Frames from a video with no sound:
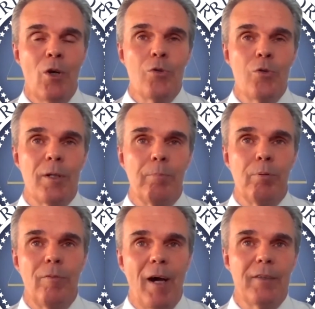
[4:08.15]
who's going to
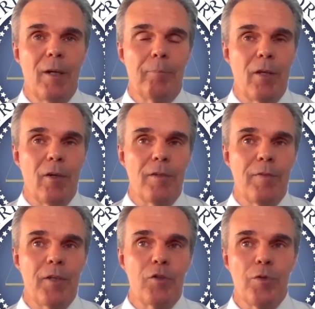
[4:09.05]
provide an update on the
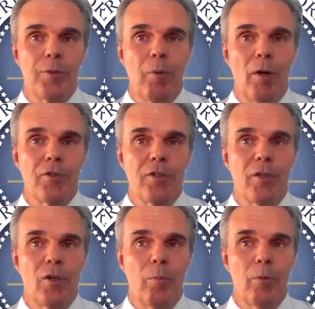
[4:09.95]
federal response to
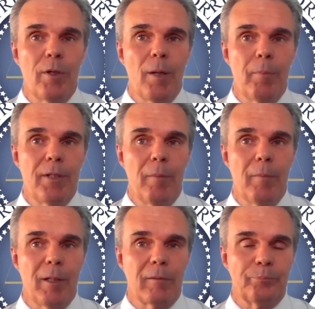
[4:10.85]
the opioid epidemic.